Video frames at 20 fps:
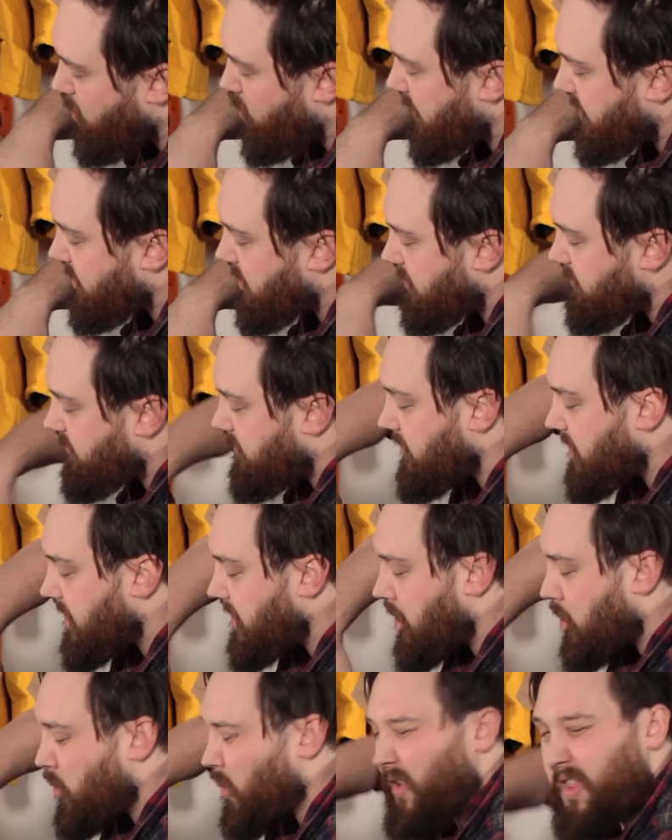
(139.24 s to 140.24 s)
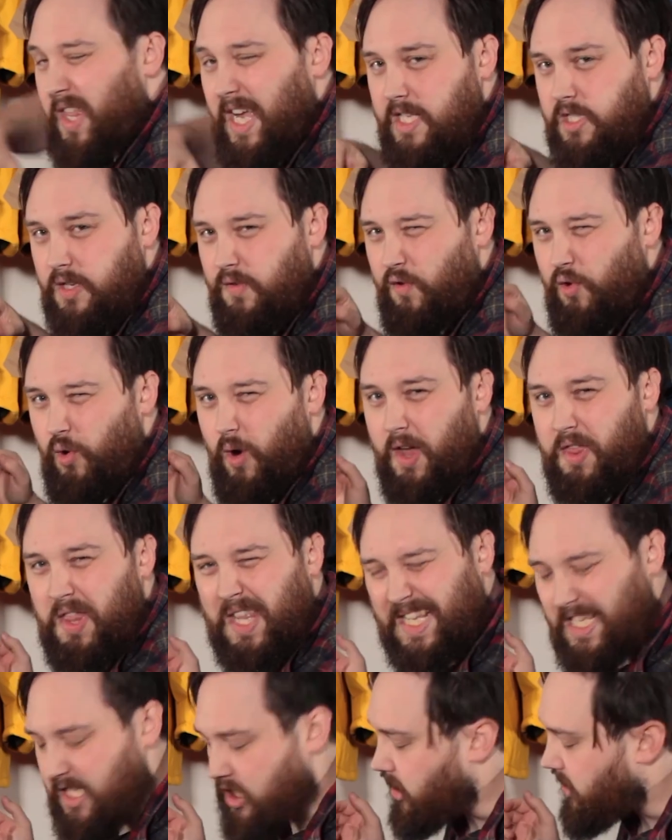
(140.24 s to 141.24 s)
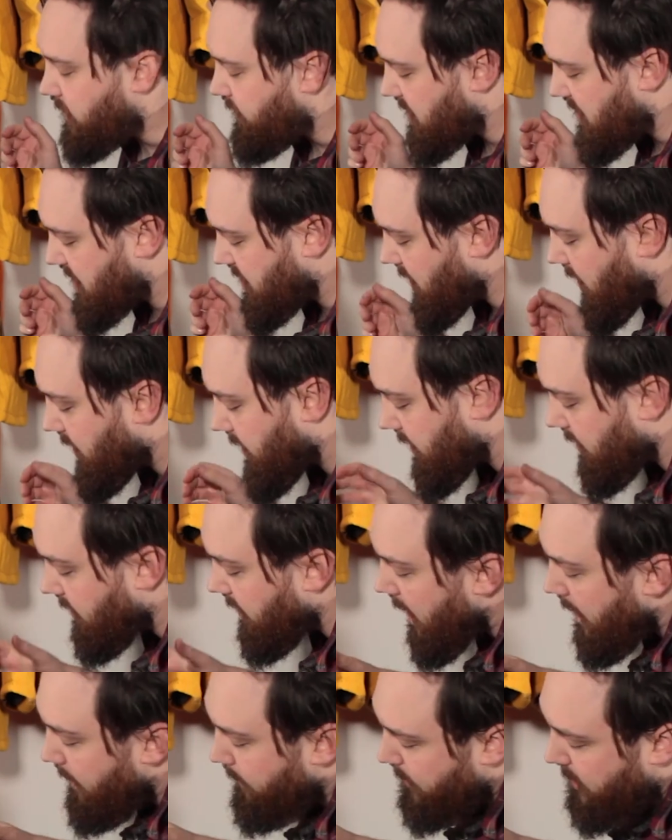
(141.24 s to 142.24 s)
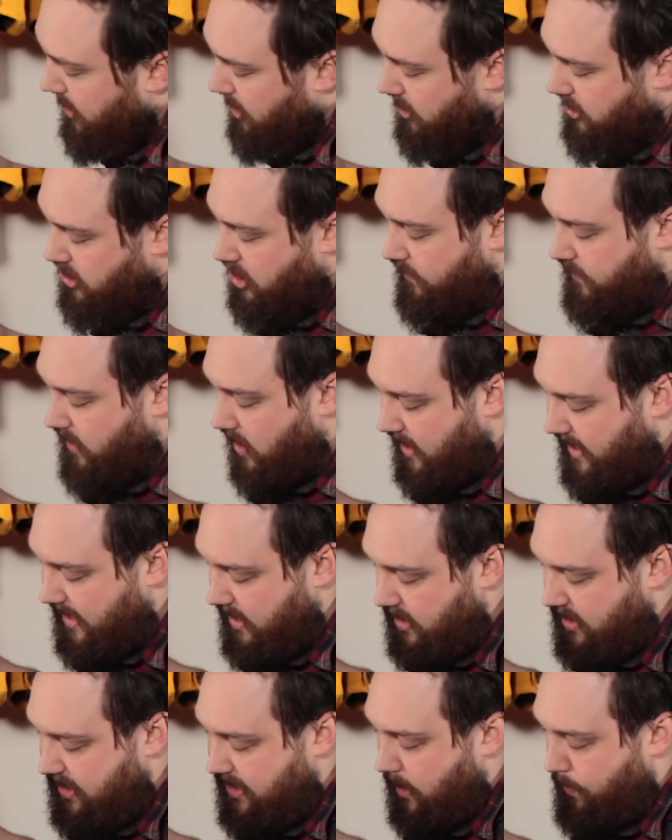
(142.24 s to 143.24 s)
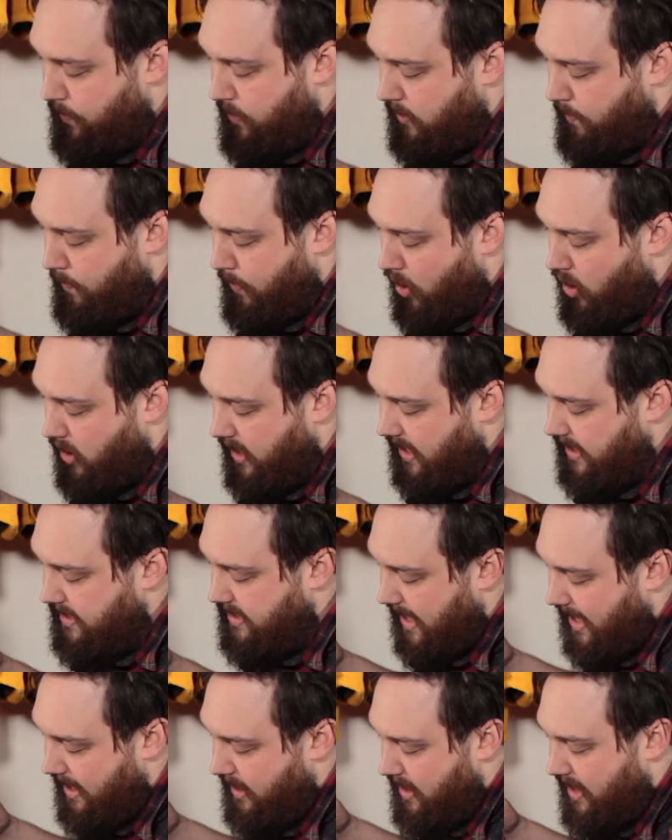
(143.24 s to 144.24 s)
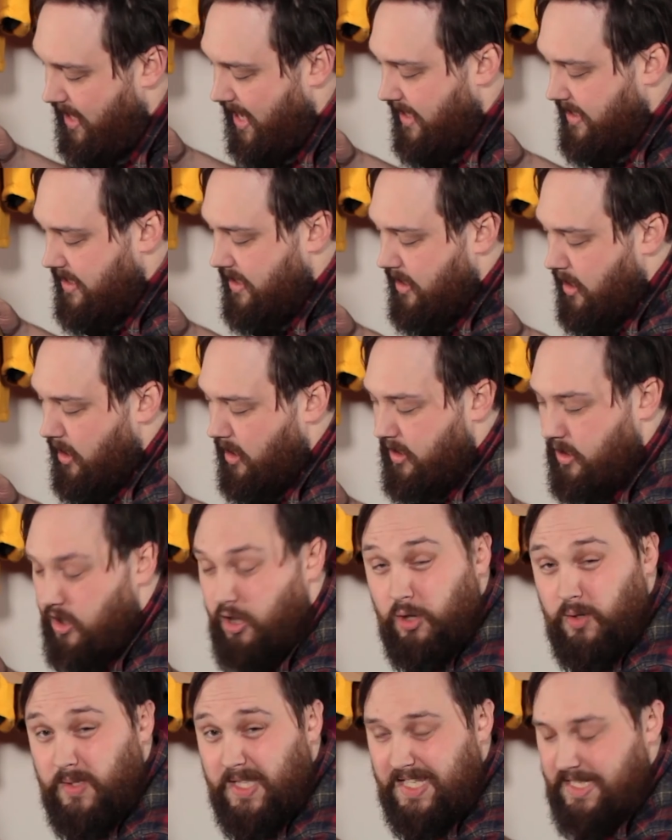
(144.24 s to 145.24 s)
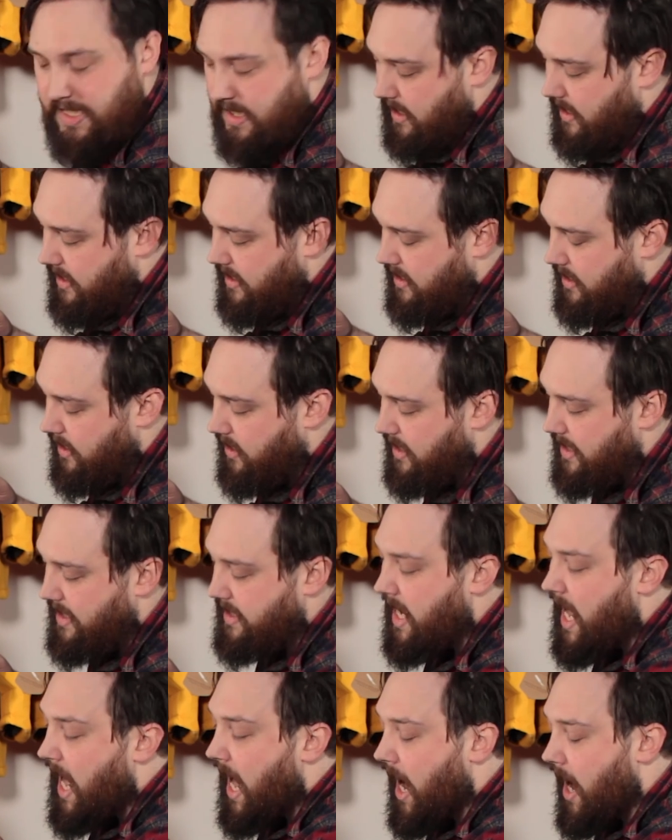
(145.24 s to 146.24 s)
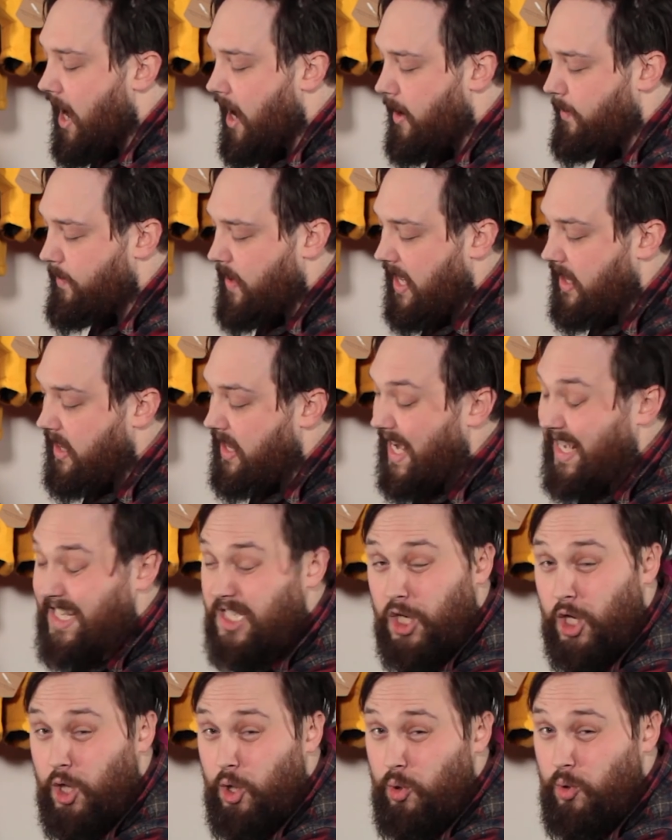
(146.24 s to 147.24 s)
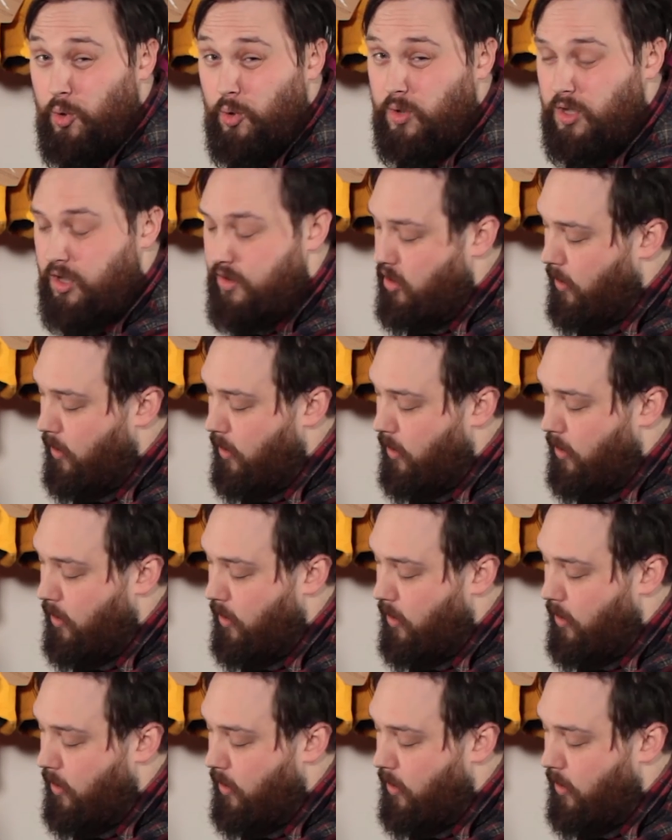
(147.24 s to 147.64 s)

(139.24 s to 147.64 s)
we don't really know what that's for. I think it's just for style, because you've got a little zippered pocket, and that kind of goes into the side, and that's huge.